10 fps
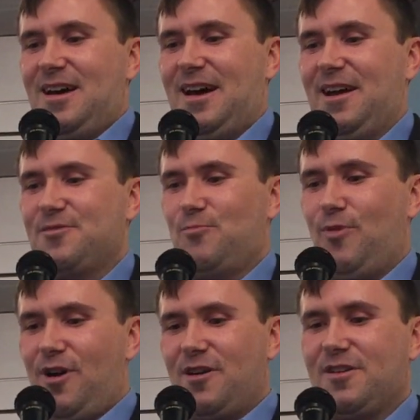I had to
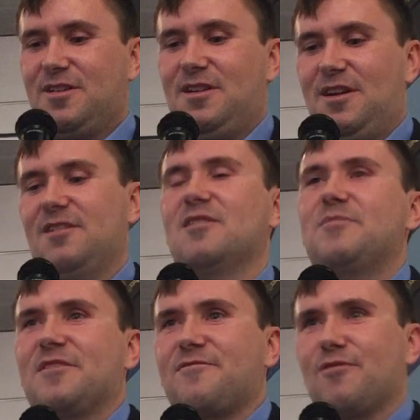walk a little
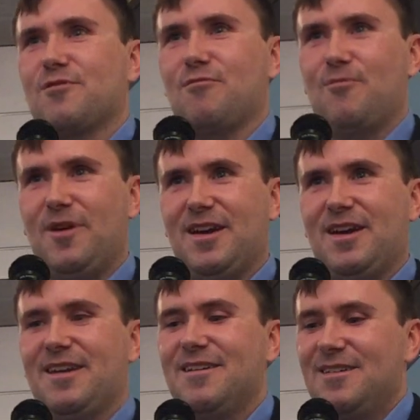bit further
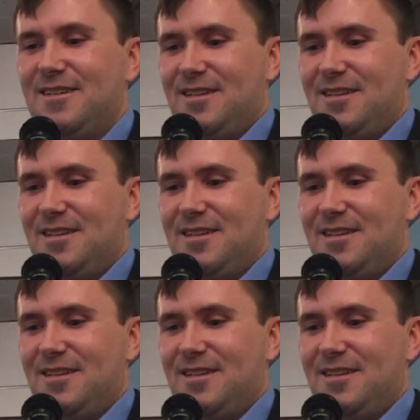away